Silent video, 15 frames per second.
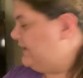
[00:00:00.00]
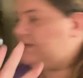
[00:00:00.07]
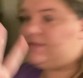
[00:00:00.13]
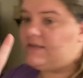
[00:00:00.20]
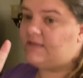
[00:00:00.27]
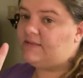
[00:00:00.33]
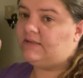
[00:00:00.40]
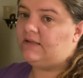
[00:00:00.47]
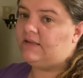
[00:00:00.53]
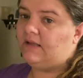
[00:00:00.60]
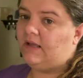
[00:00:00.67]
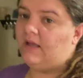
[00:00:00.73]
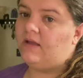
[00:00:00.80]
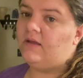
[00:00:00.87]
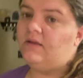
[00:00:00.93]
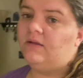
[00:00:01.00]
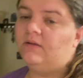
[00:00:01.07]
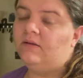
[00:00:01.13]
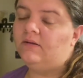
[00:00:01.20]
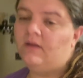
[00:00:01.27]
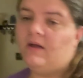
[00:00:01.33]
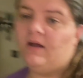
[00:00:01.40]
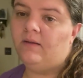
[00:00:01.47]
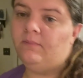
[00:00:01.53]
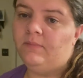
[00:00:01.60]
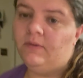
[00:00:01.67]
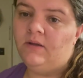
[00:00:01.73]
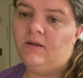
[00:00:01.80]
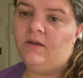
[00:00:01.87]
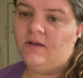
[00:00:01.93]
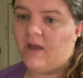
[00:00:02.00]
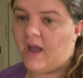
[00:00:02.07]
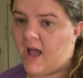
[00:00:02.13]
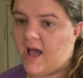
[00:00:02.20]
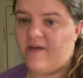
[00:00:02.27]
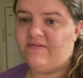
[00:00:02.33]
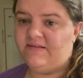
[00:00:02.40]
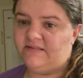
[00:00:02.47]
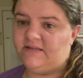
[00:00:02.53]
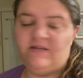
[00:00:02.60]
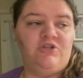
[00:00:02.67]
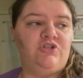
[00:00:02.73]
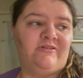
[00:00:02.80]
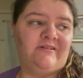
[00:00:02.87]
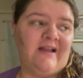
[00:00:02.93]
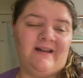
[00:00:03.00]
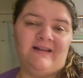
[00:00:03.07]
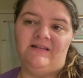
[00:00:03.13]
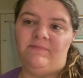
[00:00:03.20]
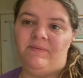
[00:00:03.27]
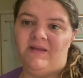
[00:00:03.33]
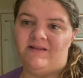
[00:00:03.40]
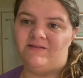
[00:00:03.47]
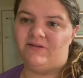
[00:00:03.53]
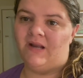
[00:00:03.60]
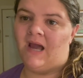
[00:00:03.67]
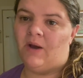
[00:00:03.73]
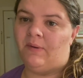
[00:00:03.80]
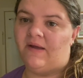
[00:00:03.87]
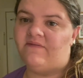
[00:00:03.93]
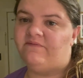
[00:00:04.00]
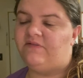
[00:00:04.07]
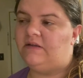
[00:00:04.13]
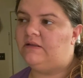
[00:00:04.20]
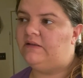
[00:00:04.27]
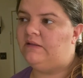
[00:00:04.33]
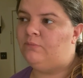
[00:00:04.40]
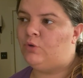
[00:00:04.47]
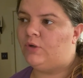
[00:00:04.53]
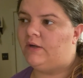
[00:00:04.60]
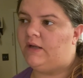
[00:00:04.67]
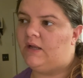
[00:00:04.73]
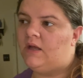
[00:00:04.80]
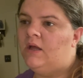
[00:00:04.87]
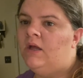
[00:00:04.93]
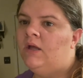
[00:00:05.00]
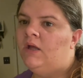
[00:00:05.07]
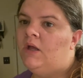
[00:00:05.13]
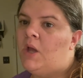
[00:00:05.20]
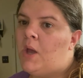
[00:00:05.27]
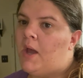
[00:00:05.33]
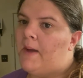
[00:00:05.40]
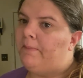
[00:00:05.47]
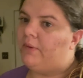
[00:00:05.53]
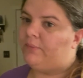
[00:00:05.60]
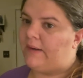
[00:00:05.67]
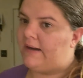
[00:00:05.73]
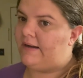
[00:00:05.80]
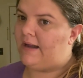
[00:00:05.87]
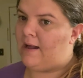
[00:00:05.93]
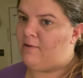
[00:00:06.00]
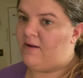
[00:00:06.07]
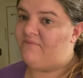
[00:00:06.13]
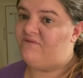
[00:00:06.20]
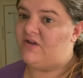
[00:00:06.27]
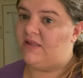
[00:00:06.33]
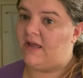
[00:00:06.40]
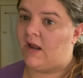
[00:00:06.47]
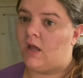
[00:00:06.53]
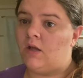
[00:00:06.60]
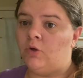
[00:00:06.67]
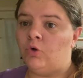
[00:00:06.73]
says anything. Um, Obviously, it just kind of depends on how I feel in the morning. But right now, I'm feeling